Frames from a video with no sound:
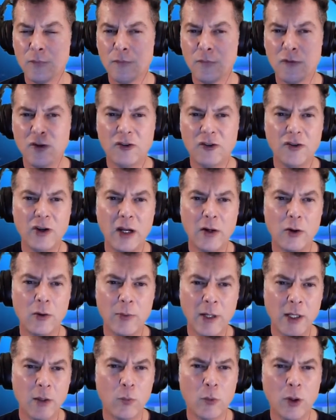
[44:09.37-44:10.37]
shot heard
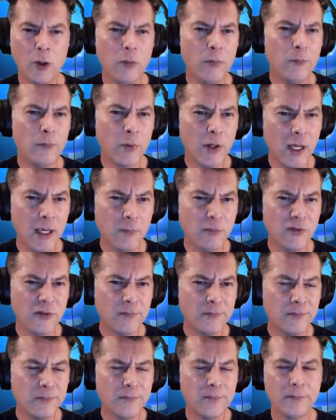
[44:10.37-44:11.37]
around the world, perhaps,
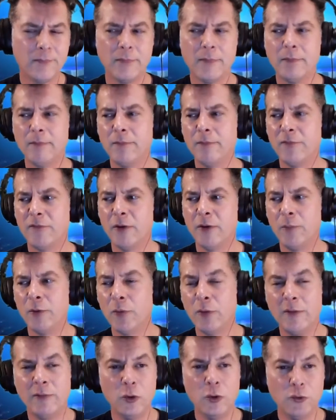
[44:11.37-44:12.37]
from the
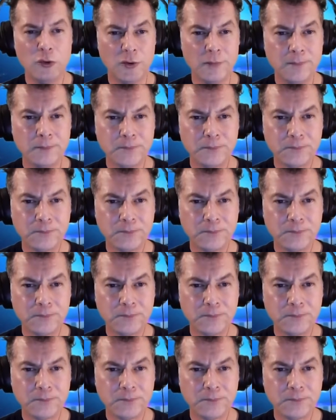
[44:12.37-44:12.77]
Revolution.